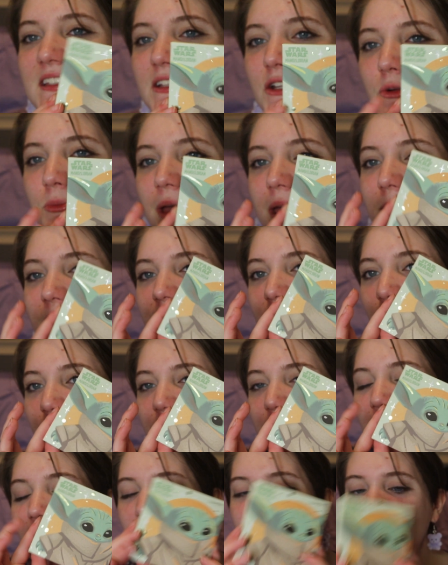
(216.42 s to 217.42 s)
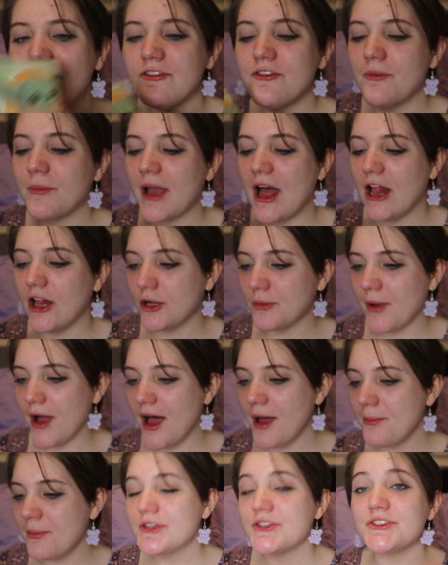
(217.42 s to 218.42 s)
little Baby Yoda palette from
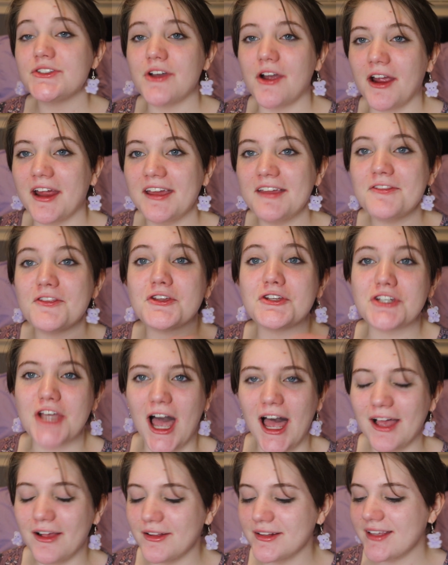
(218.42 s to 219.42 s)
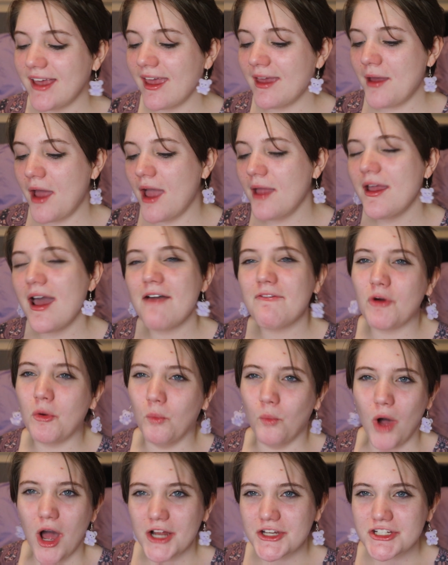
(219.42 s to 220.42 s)
ColourPop. Sorry, the child. I haven't
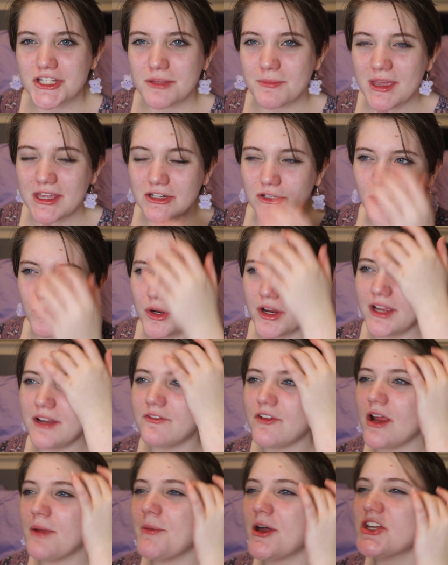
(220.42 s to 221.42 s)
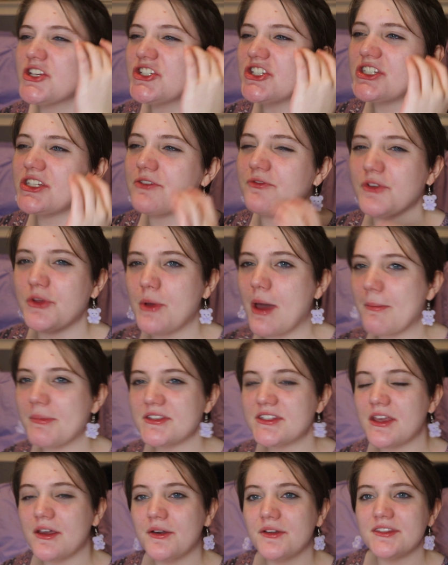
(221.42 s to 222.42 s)
watched The Mandalorian very much, just a few
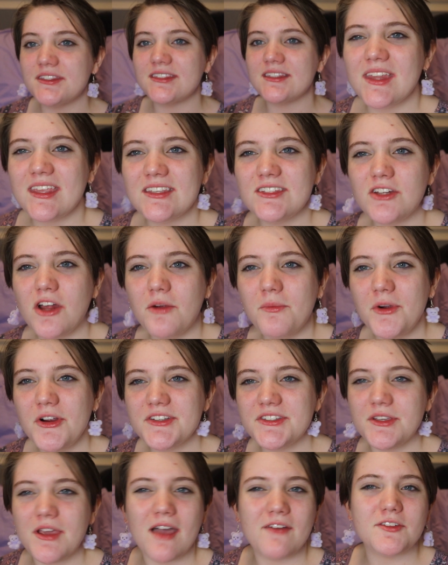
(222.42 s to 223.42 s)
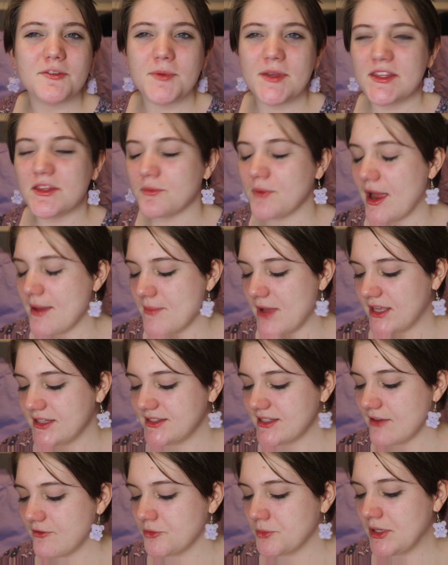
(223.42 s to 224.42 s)
episodes. Star Wars, you have to be in the right
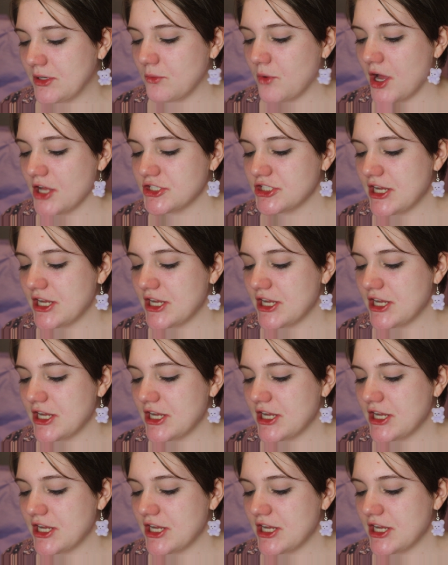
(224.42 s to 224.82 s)
mindset for me to watch